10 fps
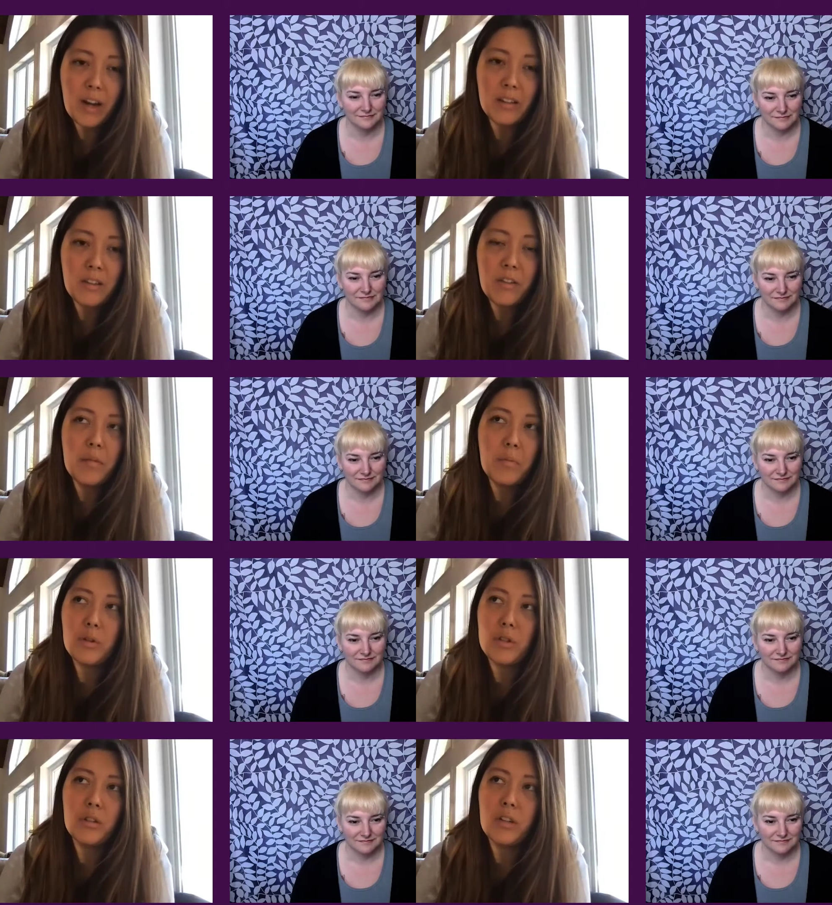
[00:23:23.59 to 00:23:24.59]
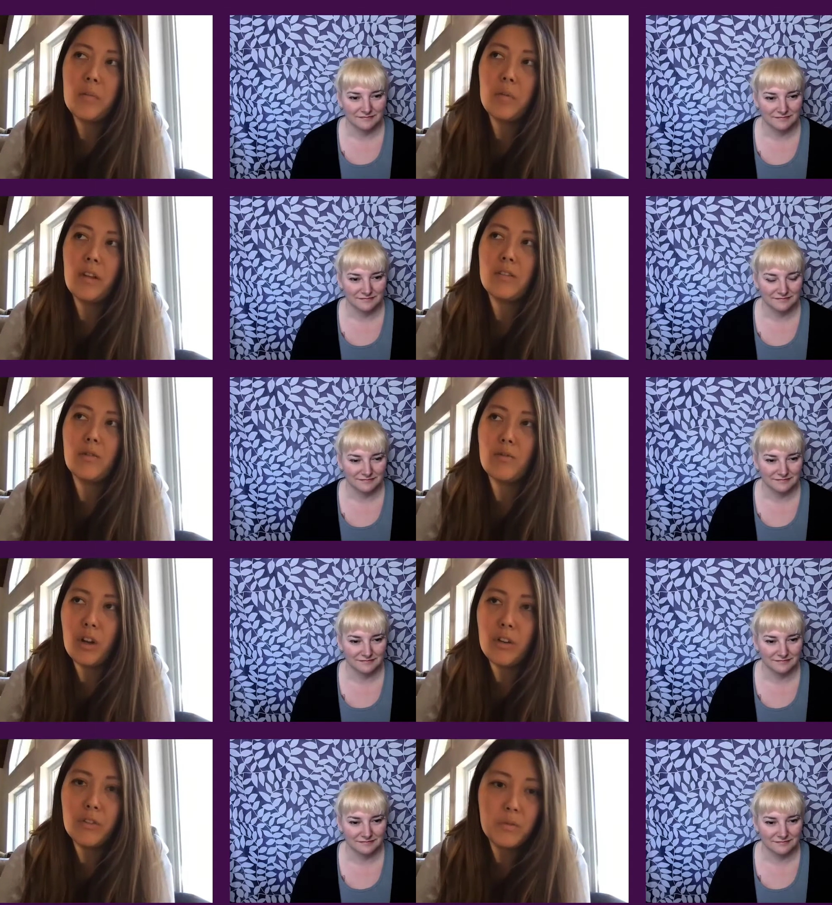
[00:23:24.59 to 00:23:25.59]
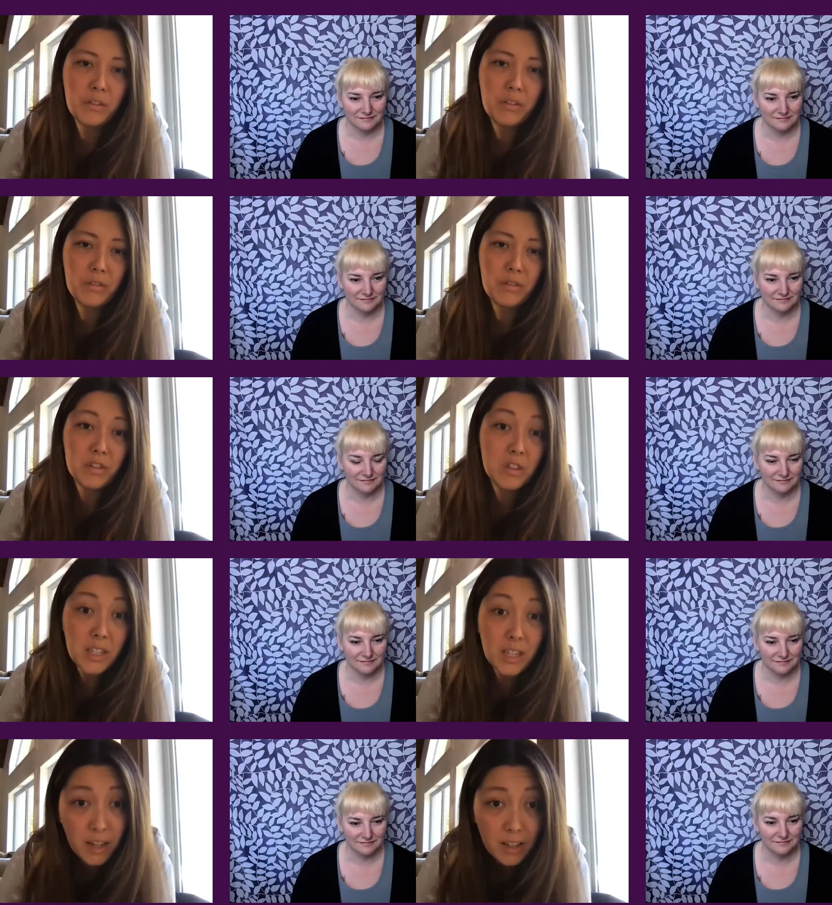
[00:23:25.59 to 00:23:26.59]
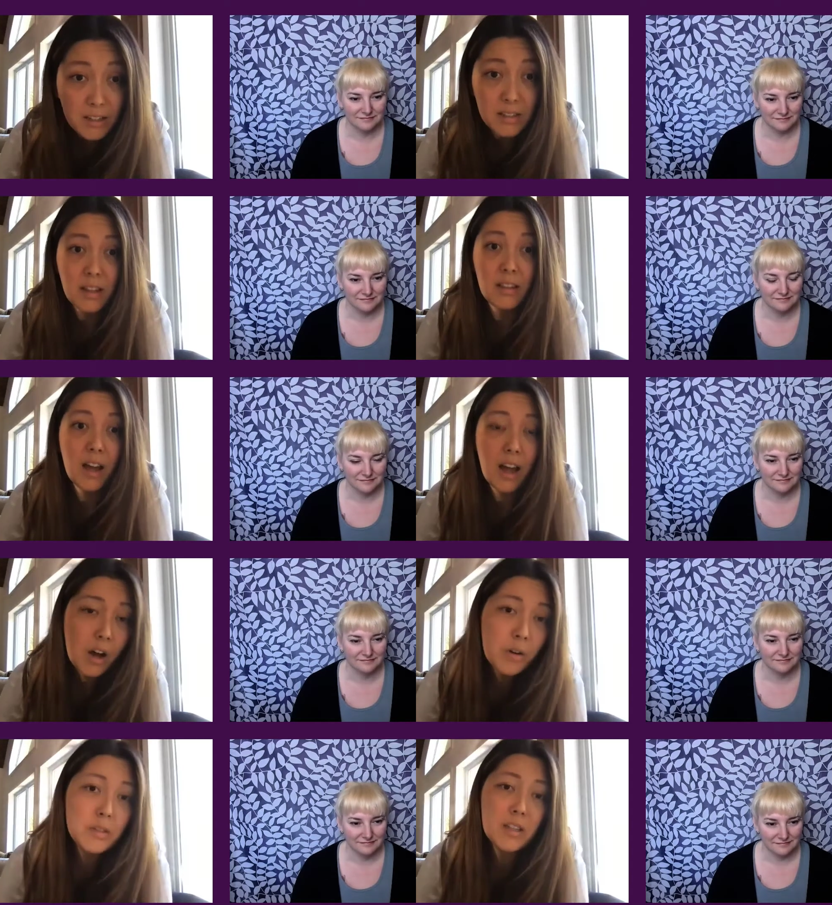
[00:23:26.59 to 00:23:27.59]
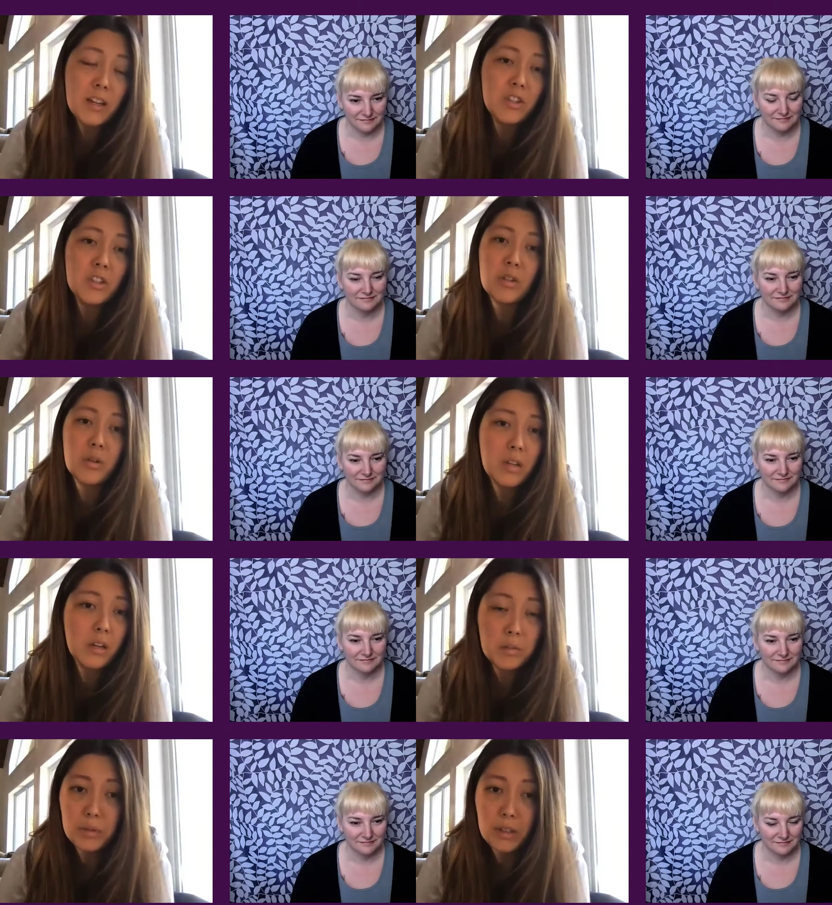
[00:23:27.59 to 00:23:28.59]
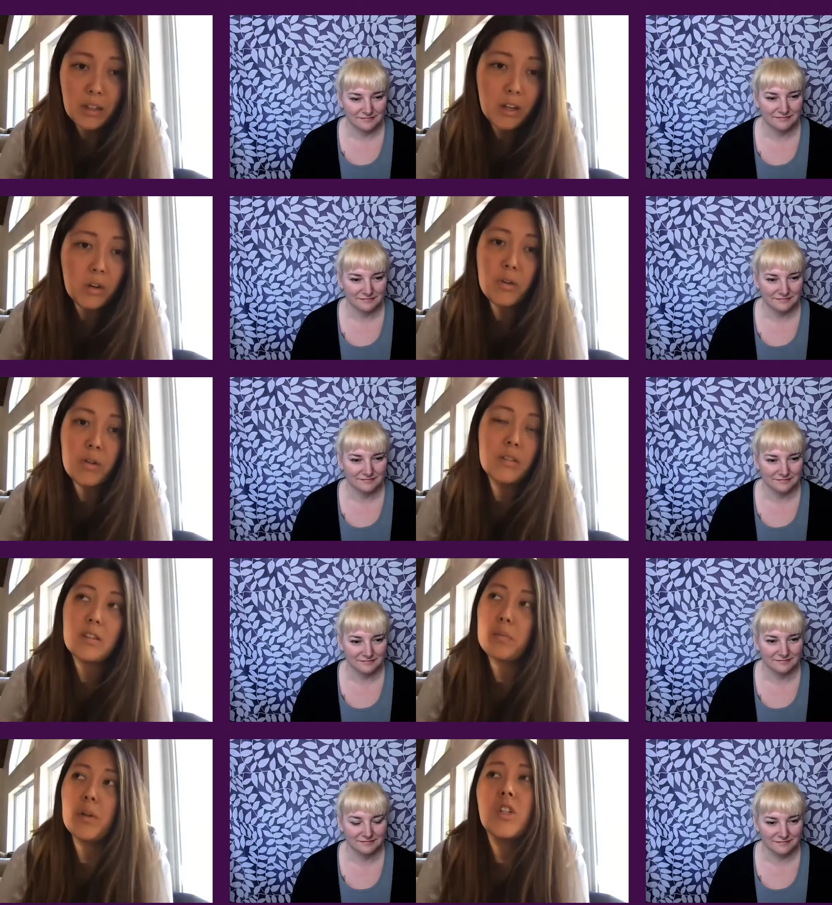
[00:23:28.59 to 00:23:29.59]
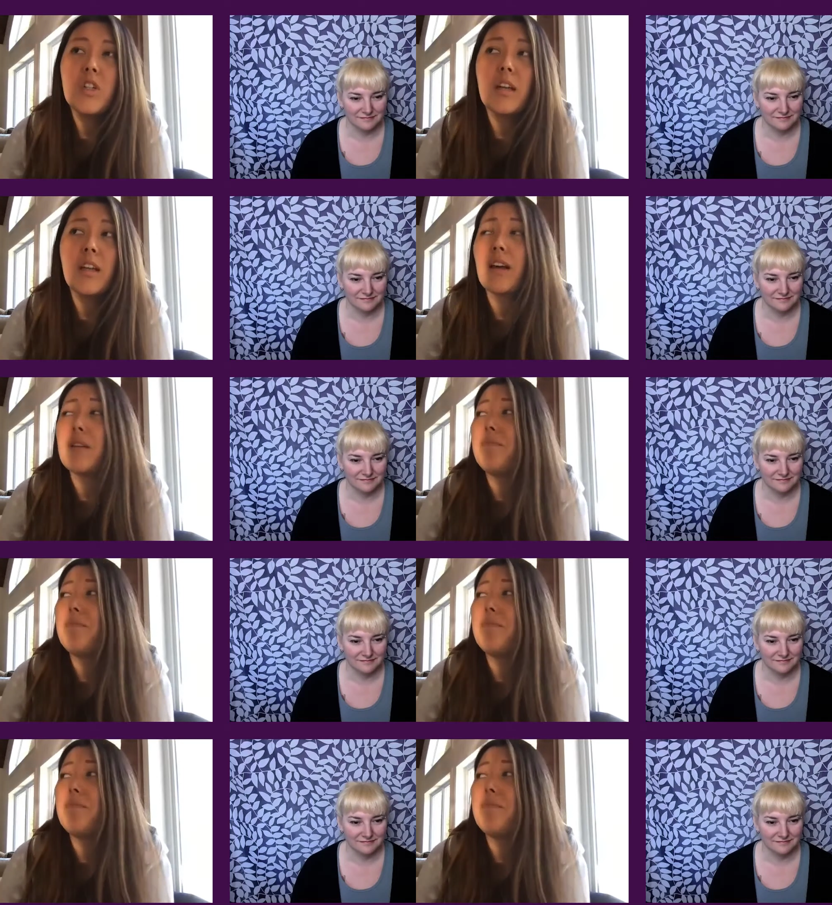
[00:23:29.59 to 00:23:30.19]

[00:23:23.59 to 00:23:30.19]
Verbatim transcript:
Speaker 1: It's all the emotional labor that's involved with just kids and then the house that just goes on completely unnoticed especially like